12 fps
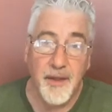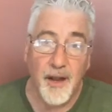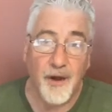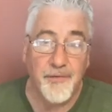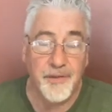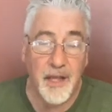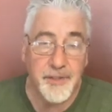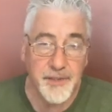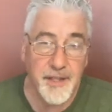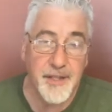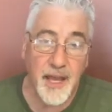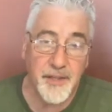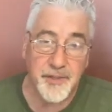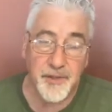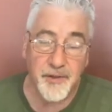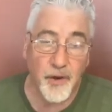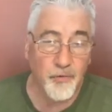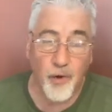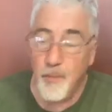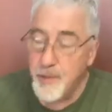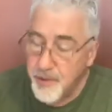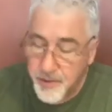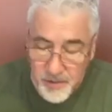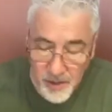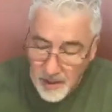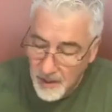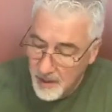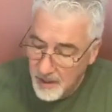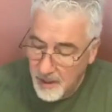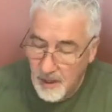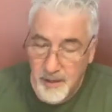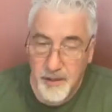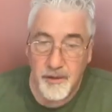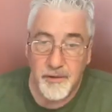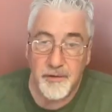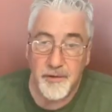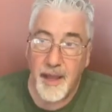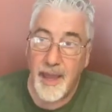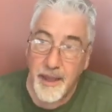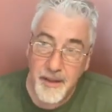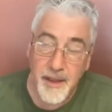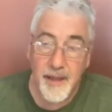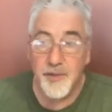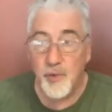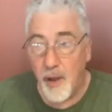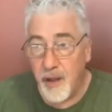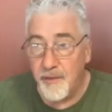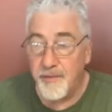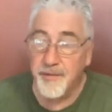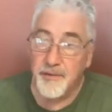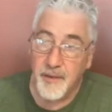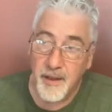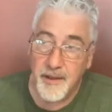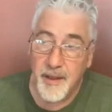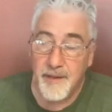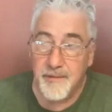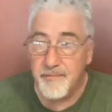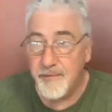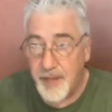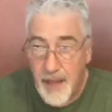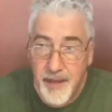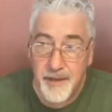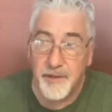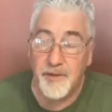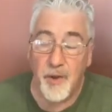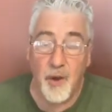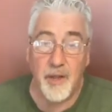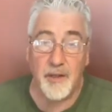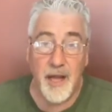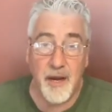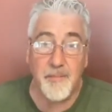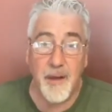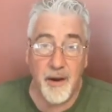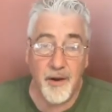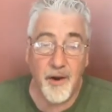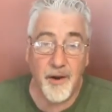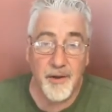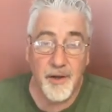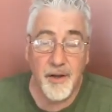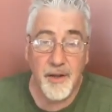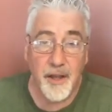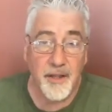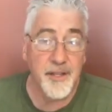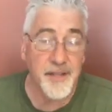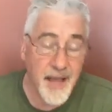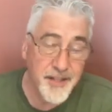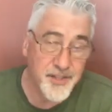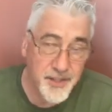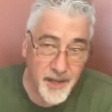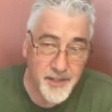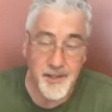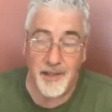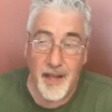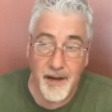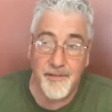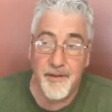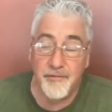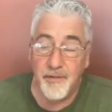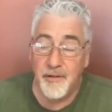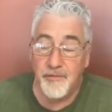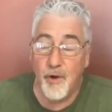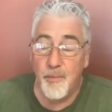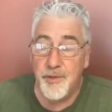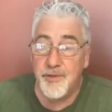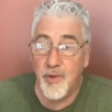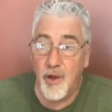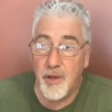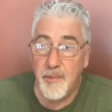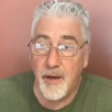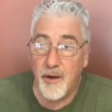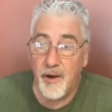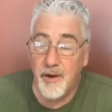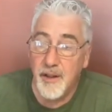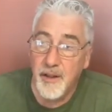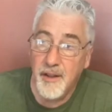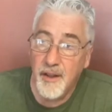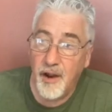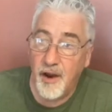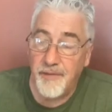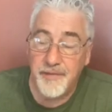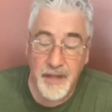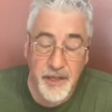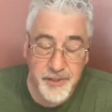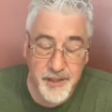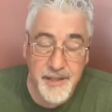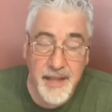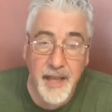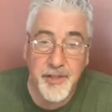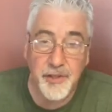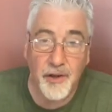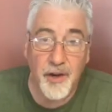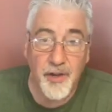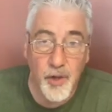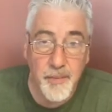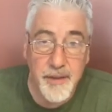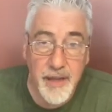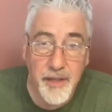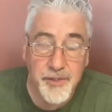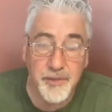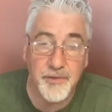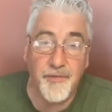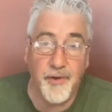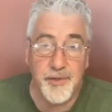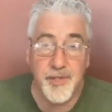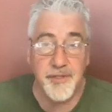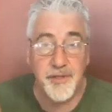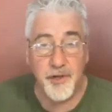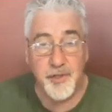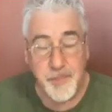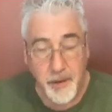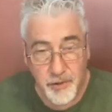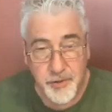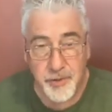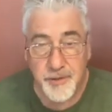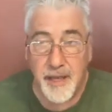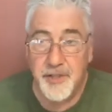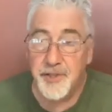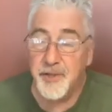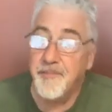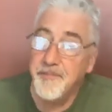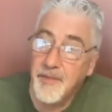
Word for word: our fleshly nature. You know, Romans uh, 8 and 12 and 10 talk a lot about our, and, and 6, a lot of it in Romans talk about our, our fleshly nature, our human nature versus our spiritual nature.